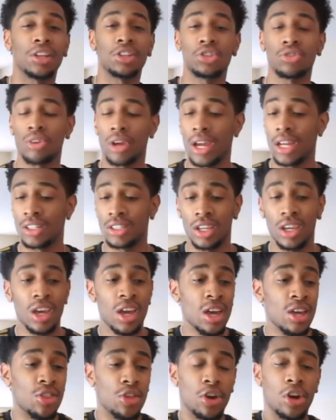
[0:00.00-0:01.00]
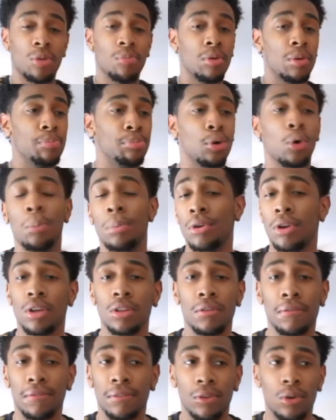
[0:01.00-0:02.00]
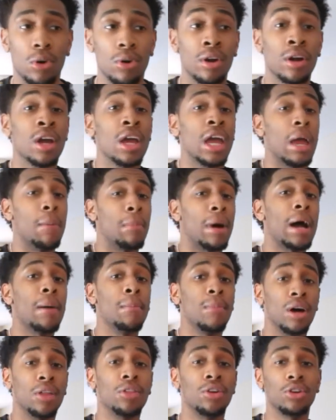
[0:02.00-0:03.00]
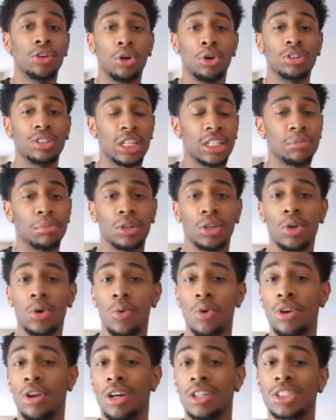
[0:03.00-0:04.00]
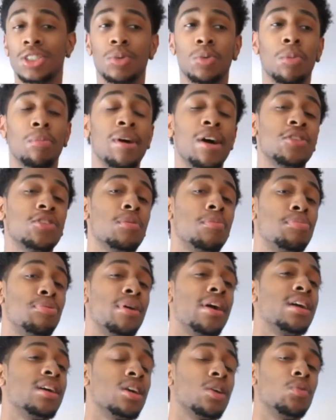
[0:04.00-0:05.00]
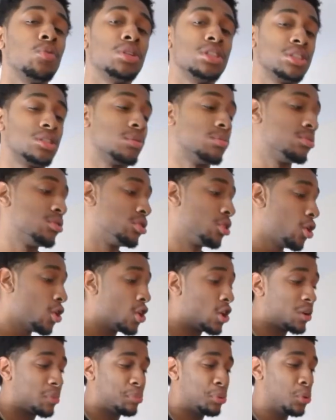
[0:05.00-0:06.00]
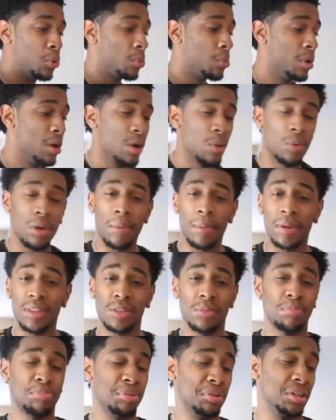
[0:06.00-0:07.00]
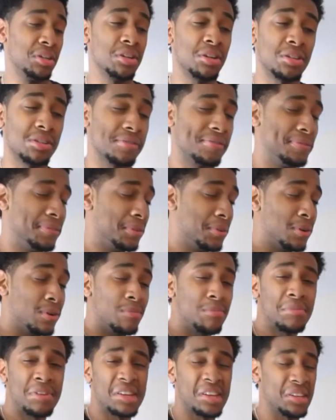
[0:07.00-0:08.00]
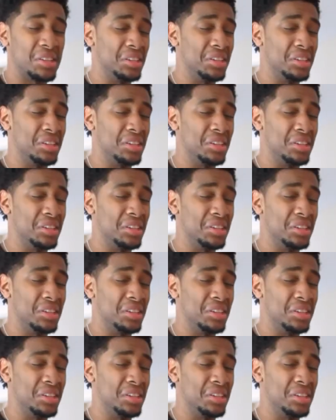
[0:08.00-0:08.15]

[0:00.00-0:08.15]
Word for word: It's tragic. They're gonna be pooping on the floor. And my mother knows that's been going on, so we're about to prank her with some dog poop. We're about to put it on the floor, man.